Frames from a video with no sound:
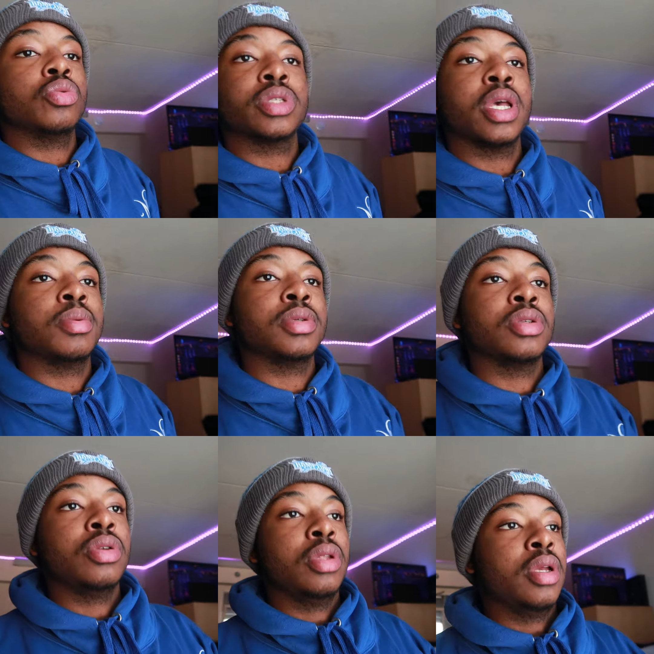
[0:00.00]
was
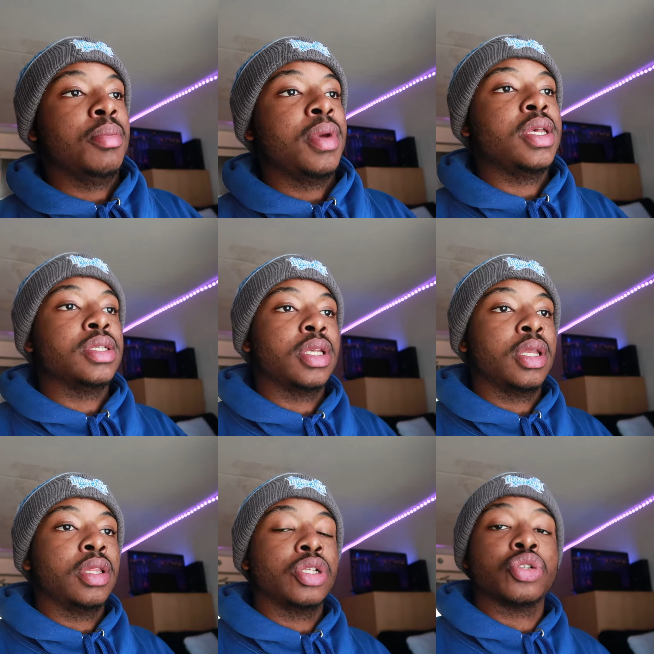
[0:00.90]
absolutely
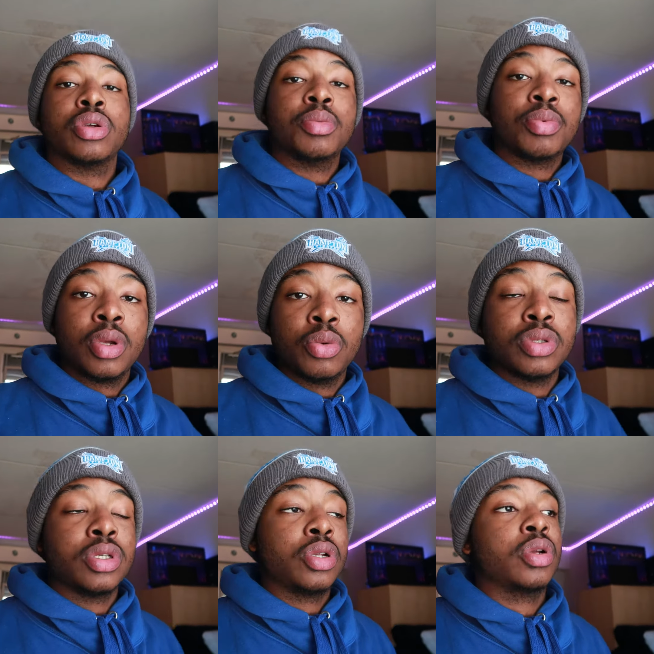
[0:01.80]
amazing. The trip
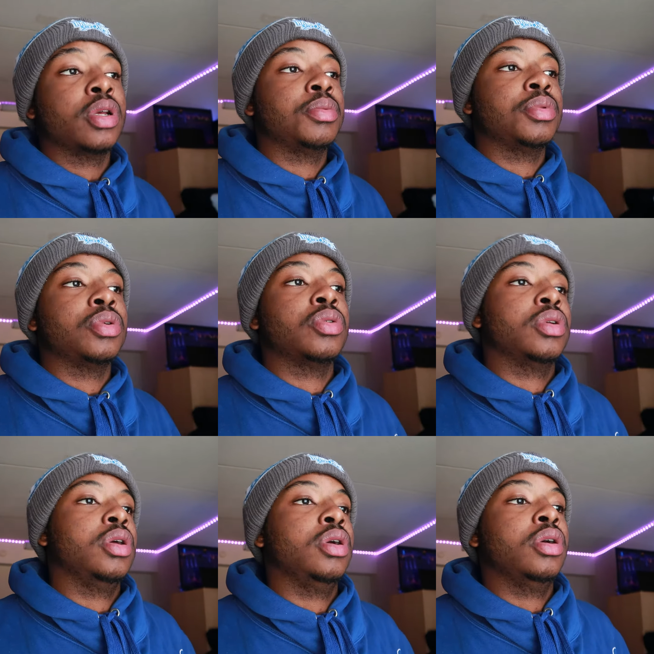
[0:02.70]
was incredible.
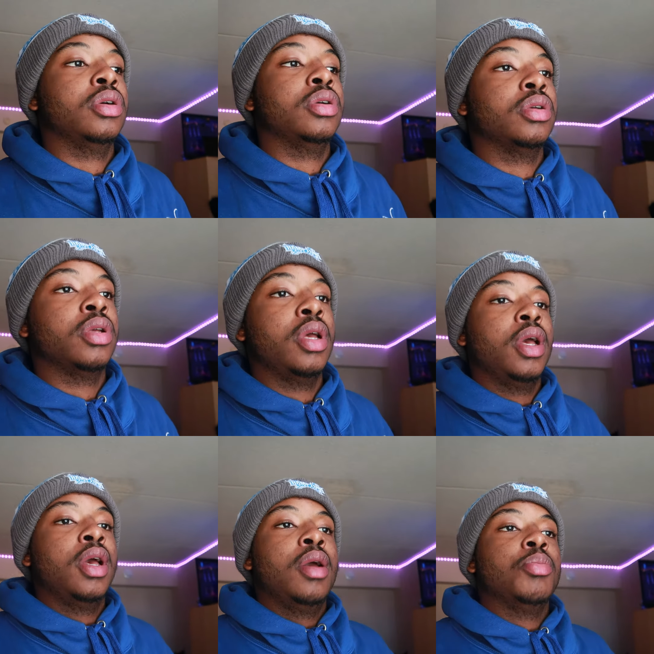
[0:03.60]
Uh,
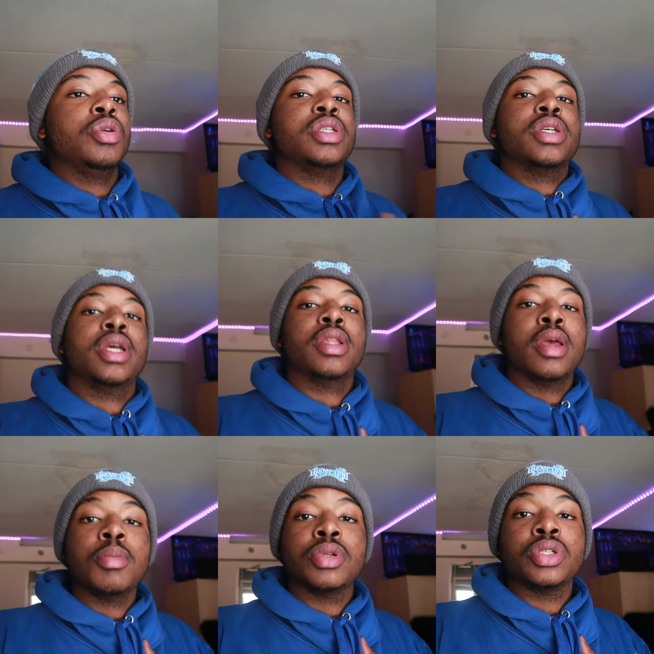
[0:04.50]
appreciate the
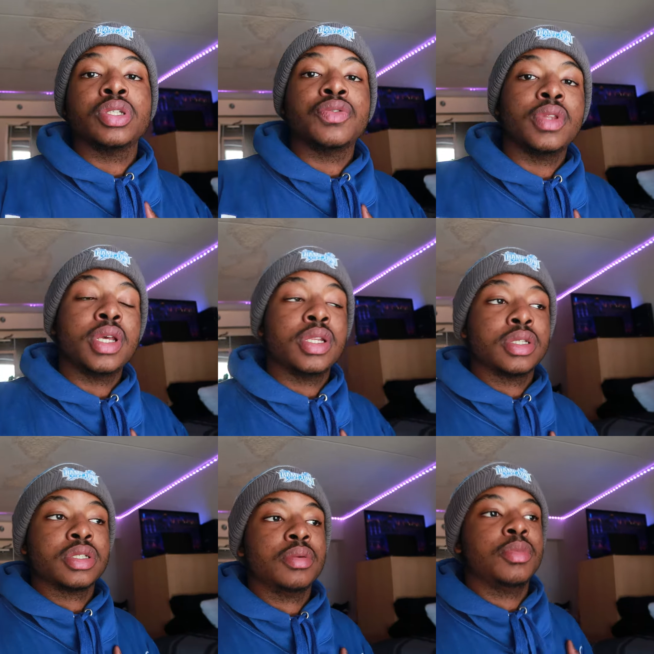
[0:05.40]
Hamiltons for letting
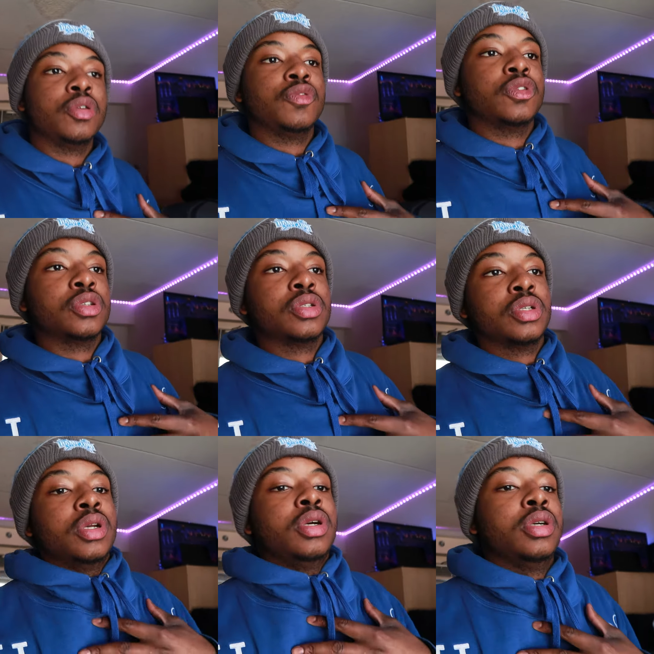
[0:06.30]
us come over,
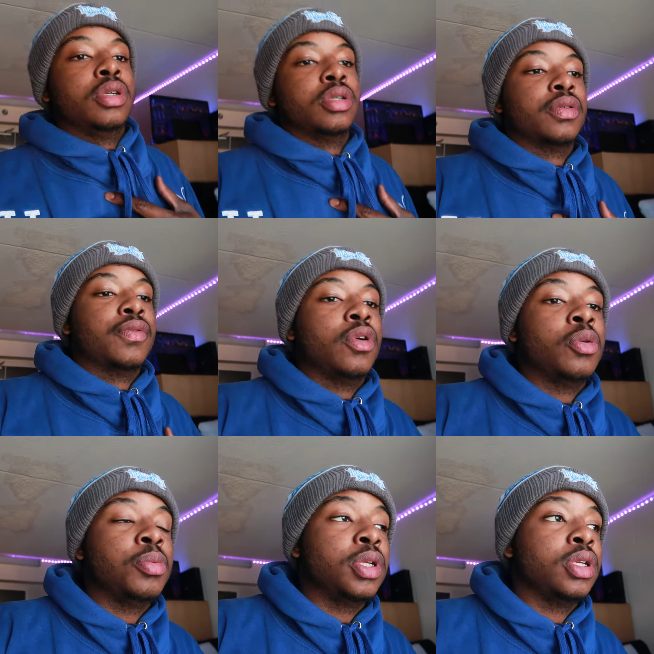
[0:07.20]
uh, for
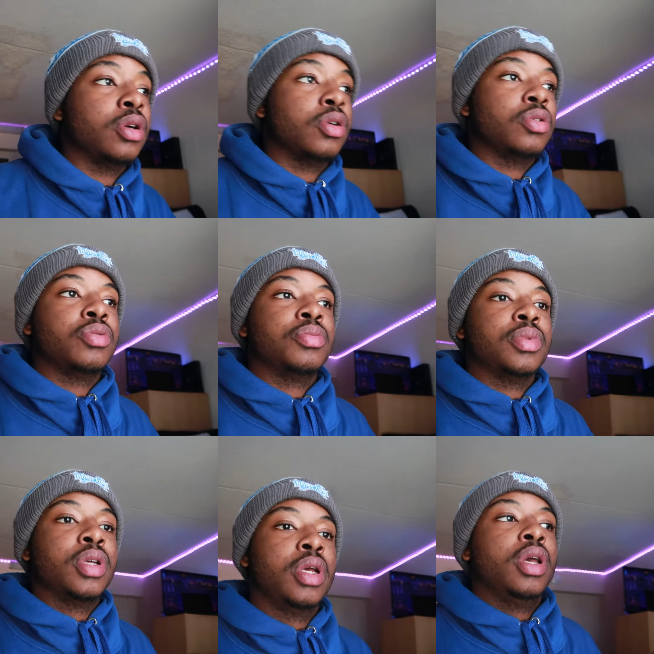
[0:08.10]
opening your home.
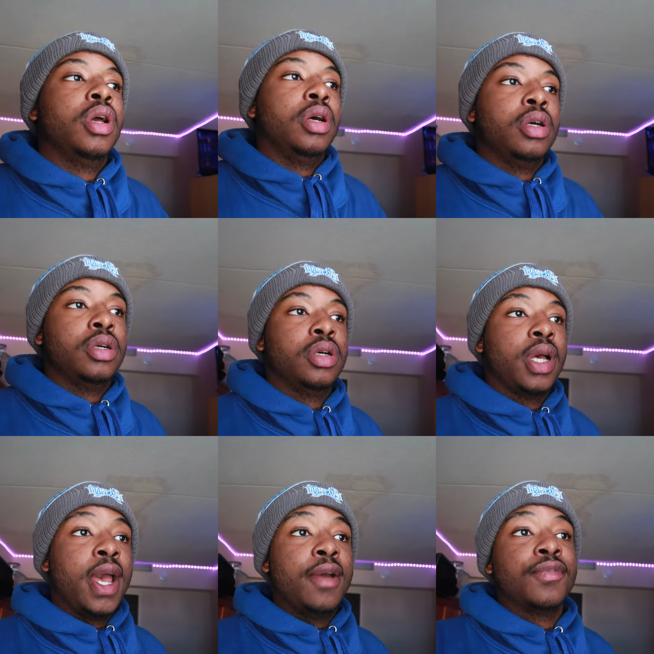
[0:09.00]
Uh,
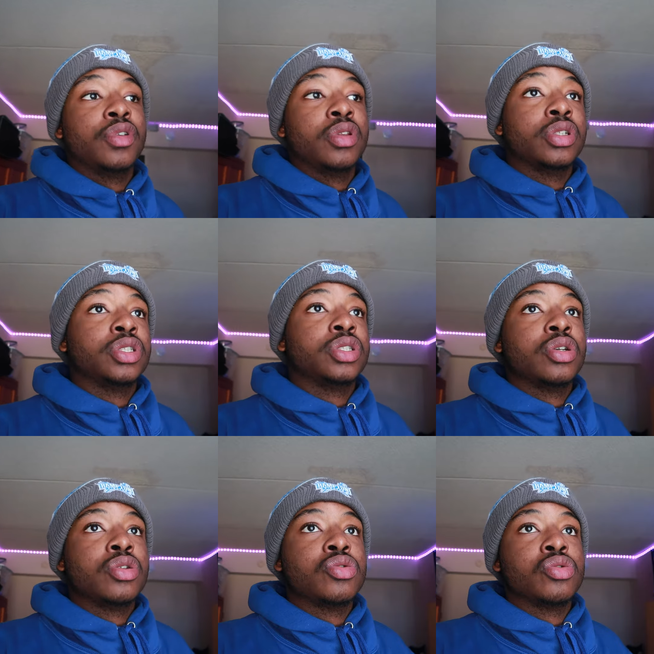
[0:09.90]
after the
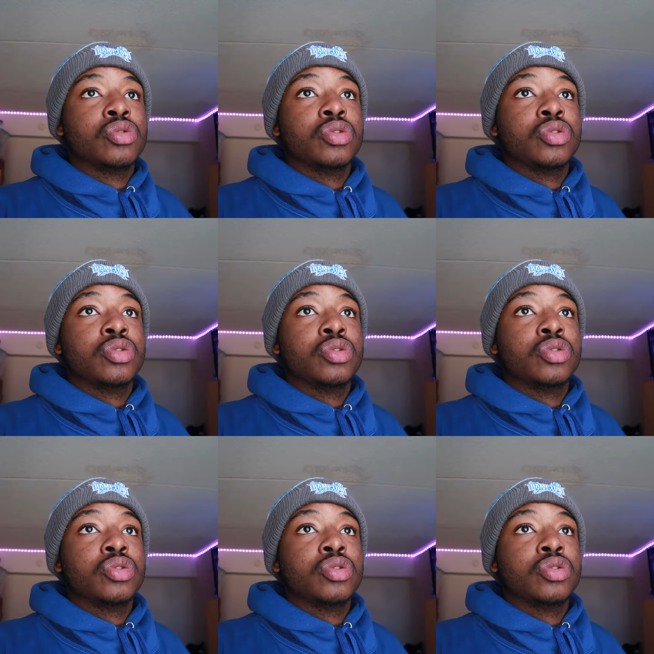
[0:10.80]
show,